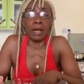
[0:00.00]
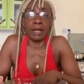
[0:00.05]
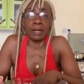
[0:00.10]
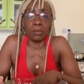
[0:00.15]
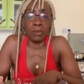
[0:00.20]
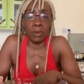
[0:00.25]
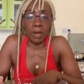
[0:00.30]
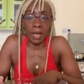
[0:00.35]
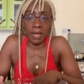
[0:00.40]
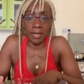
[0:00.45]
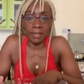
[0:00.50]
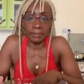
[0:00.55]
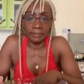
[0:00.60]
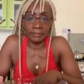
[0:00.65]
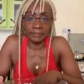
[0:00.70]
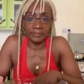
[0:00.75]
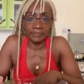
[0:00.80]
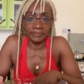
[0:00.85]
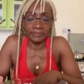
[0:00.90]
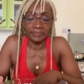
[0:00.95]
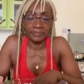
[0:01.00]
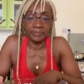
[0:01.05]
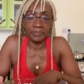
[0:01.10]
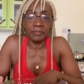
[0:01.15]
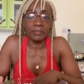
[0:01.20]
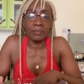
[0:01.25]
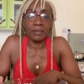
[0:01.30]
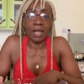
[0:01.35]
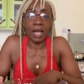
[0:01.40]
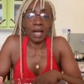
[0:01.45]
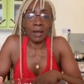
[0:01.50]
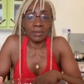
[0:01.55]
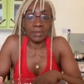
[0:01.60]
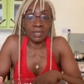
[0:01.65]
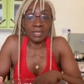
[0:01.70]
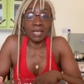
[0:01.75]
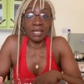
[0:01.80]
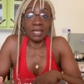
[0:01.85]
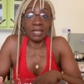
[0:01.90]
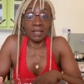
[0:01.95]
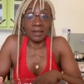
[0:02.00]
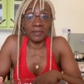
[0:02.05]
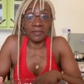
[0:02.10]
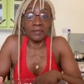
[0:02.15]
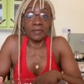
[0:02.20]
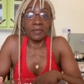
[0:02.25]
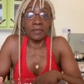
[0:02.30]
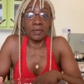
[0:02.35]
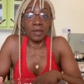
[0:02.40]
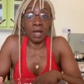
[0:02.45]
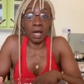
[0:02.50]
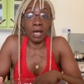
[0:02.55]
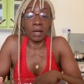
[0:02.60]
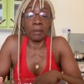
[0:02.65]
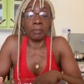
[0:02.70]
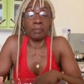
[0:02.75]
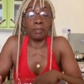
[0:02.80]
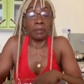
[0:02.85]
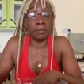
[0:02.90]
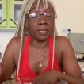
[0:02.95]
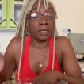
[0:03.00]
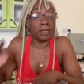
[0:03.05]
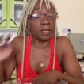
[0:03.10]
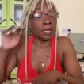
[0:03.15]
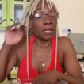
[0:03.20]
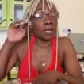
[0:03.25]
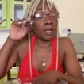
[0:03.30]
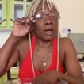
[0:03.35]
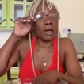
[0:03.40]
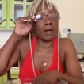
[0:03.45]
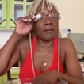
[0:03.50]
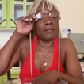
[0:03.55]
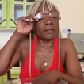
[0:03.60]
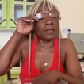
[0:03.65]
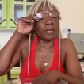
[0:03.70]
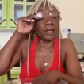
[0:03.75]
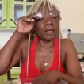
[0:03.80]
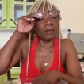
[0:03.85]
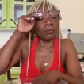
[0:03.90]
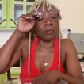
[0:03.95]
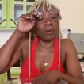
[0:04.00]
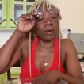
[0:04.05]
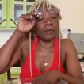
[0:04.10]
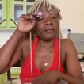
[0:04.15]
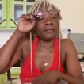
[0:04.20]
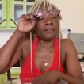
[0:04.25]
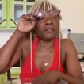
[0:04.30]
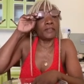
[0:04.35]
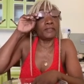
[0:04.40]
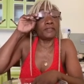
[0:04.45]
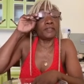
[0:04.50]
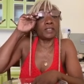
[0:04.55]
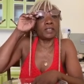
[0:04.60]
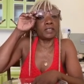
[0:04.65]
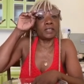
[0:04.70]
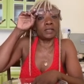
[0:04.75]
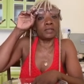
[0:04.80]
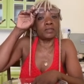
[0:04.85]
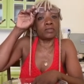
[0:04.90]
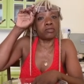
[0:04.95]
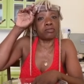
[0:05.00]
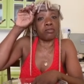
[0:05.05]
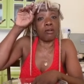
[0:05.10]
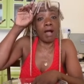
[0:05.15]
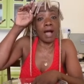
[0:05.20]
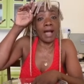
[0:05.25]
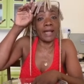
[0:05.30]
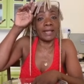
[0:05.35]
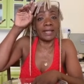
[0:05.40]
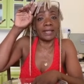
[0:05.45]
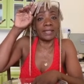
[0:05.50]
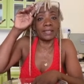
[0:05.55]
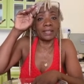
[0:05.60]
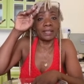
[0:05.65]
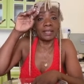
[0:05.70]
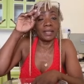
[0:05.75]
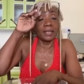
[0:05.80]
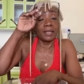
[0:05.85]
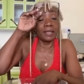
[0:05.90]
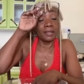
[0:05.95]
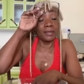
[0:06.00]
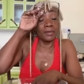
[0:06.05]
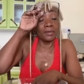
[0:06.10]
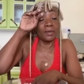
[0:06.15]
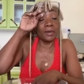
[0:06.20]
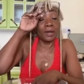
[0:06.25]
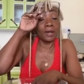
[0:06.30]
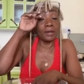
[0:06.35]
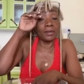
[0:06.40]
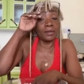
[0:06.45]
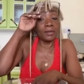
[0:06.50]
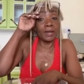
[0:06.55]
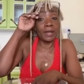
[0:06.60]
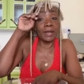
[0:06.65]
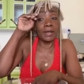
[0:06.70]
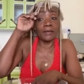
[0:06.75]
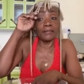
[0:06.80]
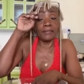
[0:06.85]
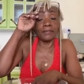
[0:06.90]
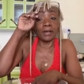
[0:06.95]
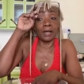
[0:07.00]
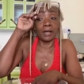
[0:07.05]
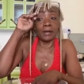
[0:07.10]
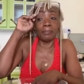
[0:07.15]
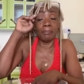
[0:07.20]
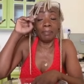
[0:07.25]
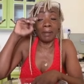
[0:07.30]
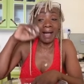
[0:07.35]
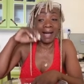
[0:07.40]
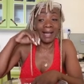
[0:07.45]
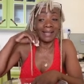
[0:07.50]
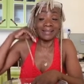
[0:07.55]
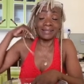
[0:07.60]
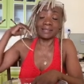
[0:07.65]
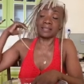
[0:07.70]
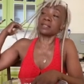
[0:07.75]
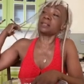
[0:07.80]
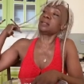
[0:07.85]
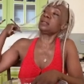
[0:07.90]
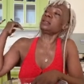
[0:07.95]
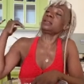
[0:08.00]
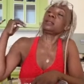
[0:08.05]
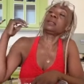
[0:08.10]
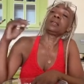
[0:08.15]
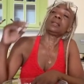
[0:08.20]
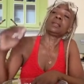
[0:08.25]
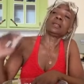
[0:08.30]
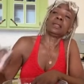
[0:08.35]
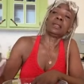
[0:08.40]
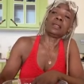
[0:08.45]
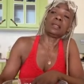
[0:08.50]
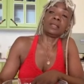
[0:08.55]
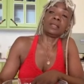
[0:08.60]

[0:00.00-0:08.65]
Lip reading: me add some more spelt flour. I can't believe how I'm going through flour and oil. It is just amazing to me.